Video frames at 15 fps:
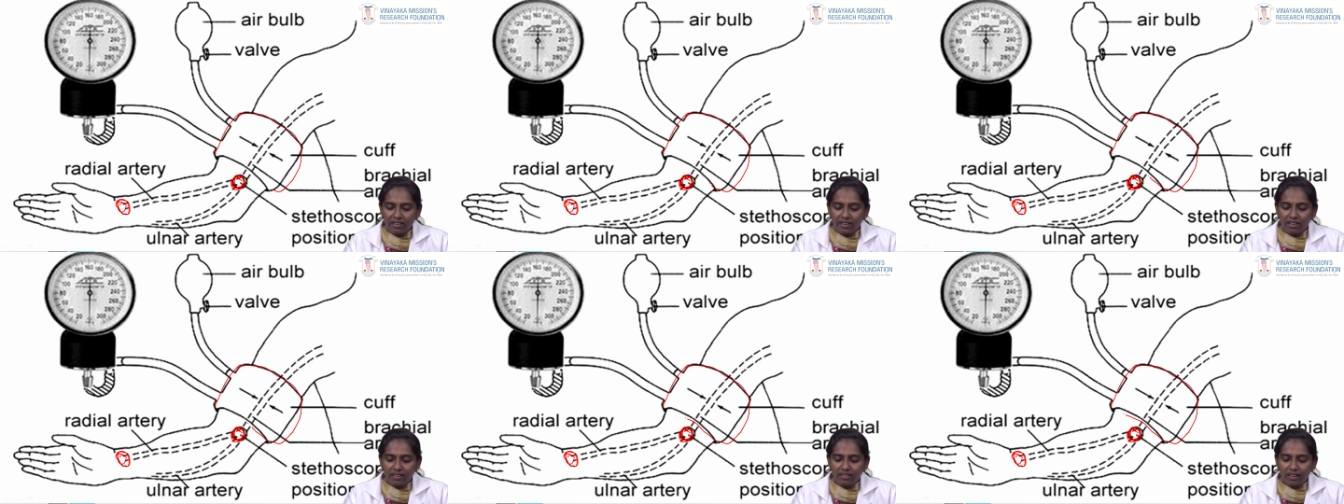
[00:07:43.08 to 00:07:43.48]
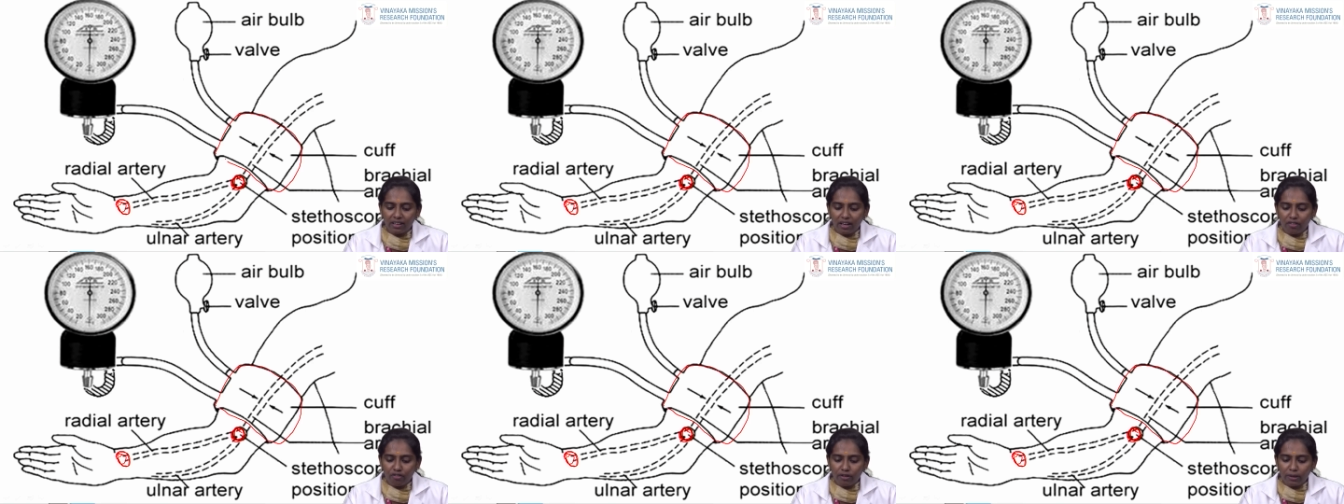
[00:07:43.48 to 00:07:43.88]
Here the
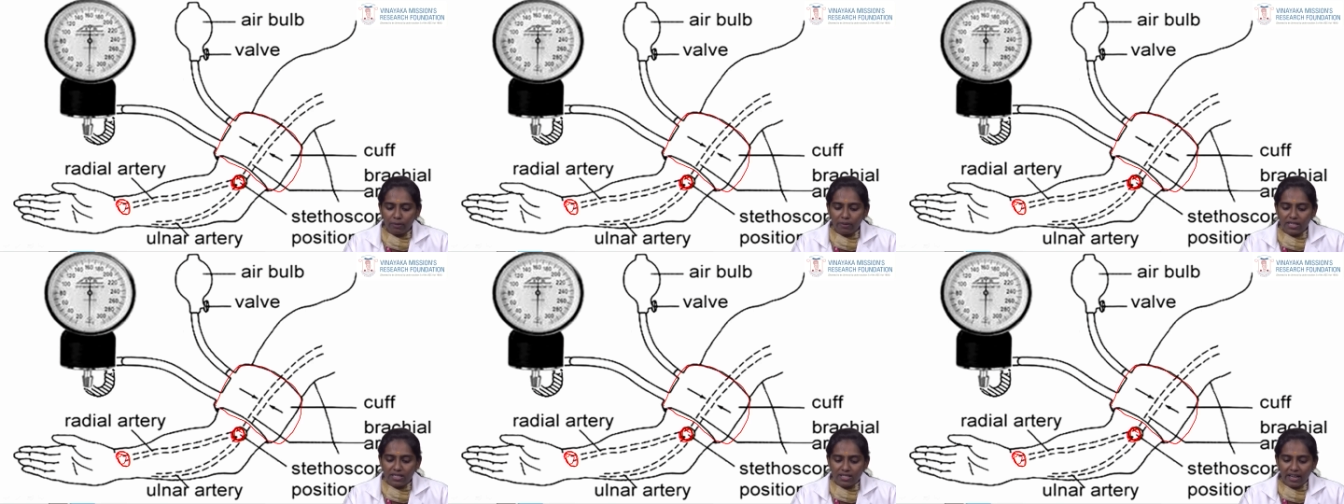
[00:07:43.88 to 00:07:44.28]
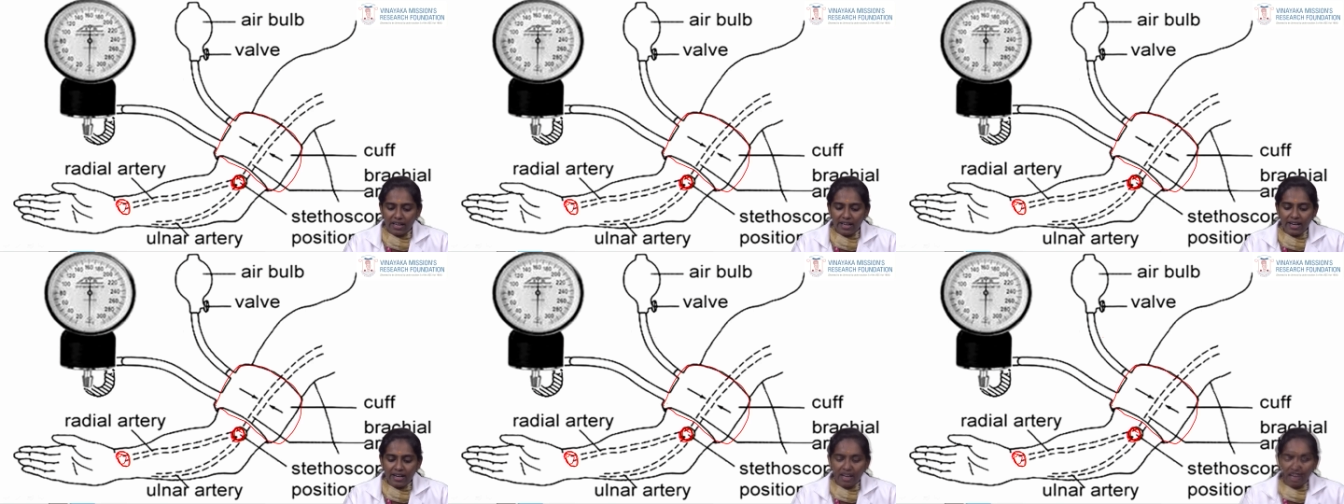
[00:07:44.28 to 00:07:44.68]
cuff will be
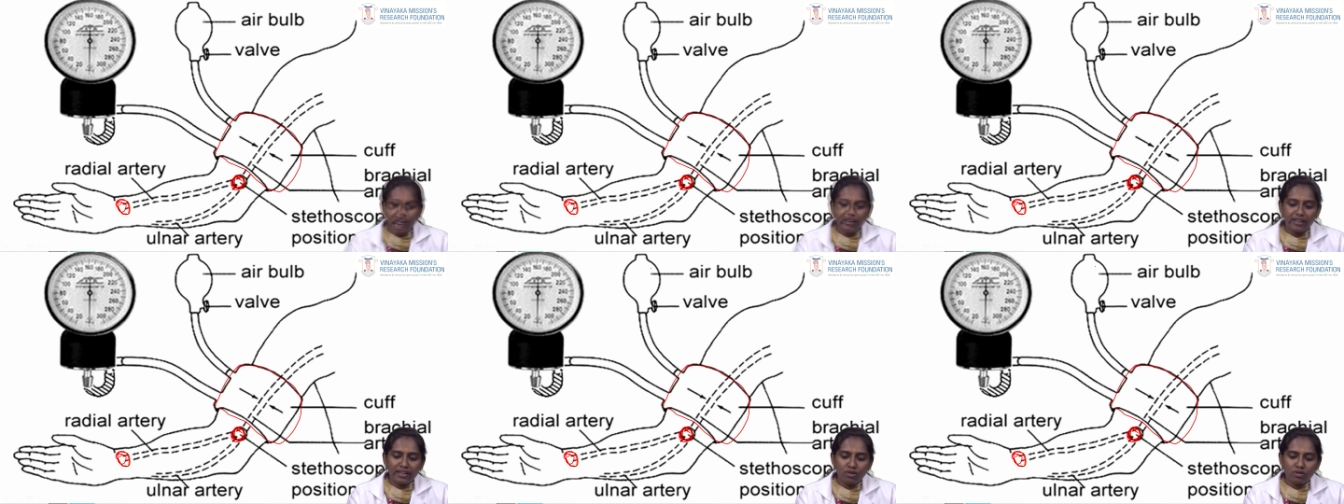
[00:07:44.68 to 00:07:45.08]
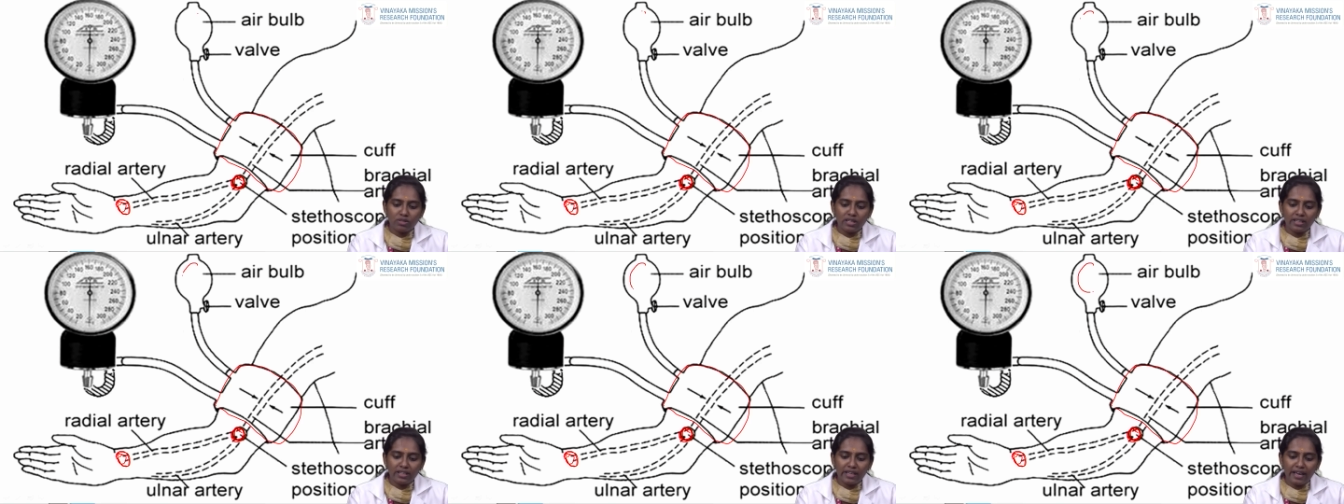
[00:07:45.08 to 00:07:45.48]
tied, and
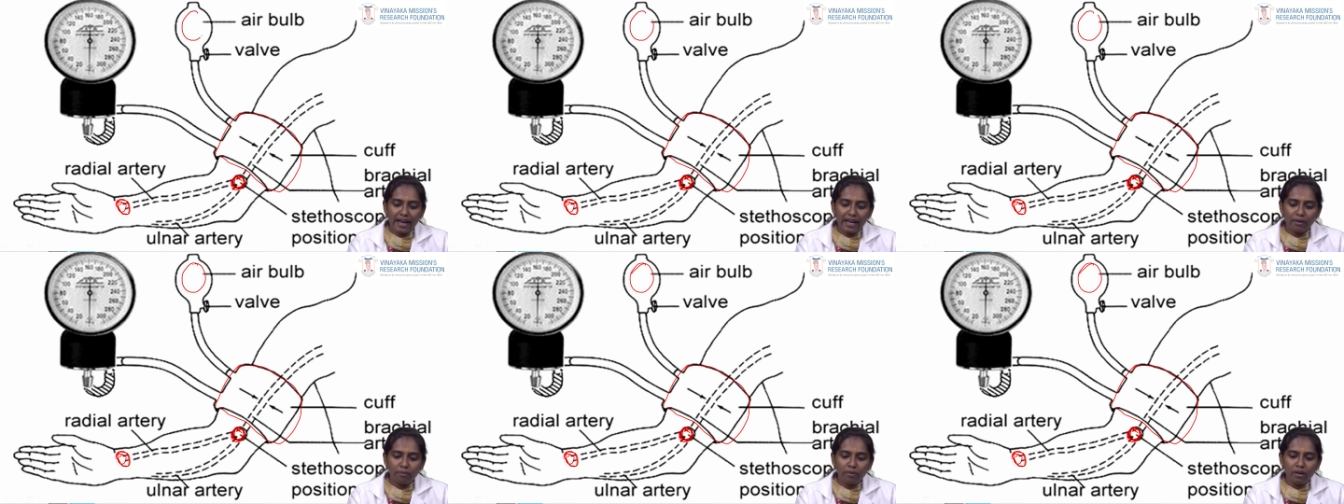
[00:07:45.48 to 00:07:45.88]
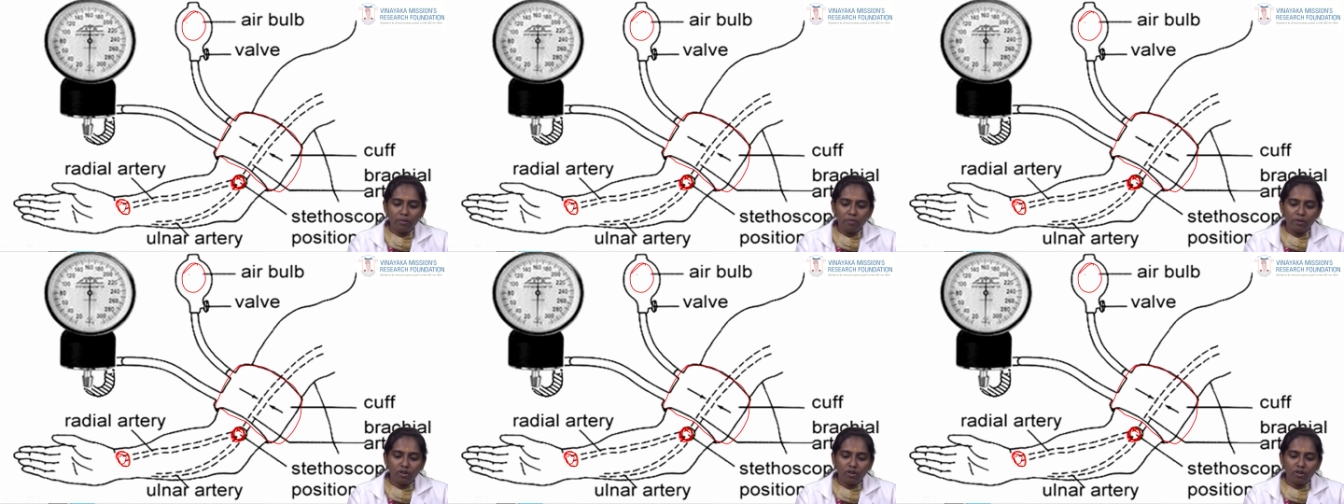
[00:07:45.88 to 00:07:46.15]
using the air bulb,